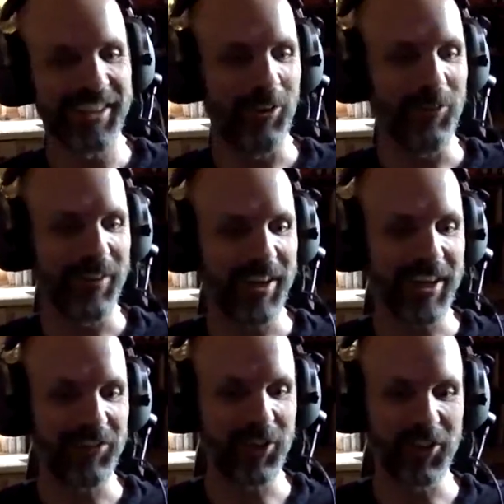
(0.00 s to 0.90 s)

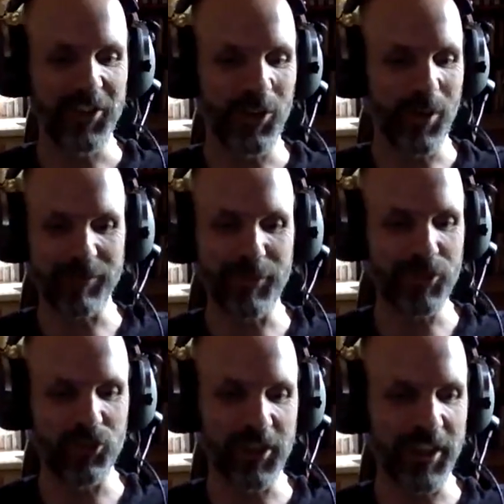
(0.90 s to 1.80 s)
You don't want to
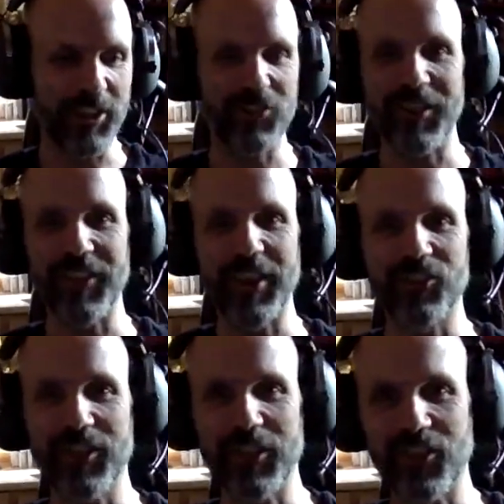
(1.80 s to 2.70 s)
fudge the dice
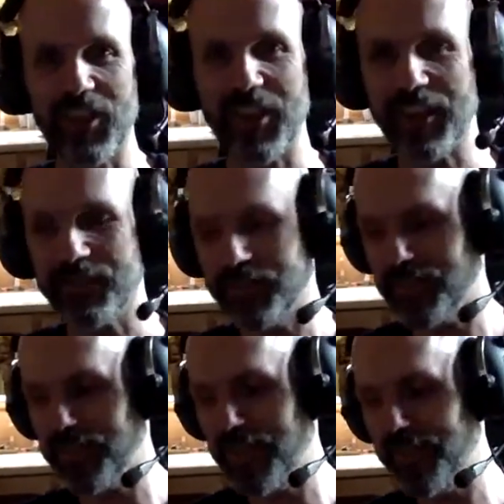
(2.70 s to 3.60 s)

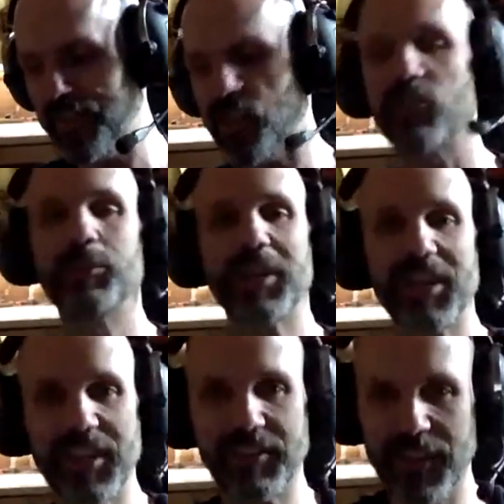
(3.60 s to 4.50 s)
unless everybody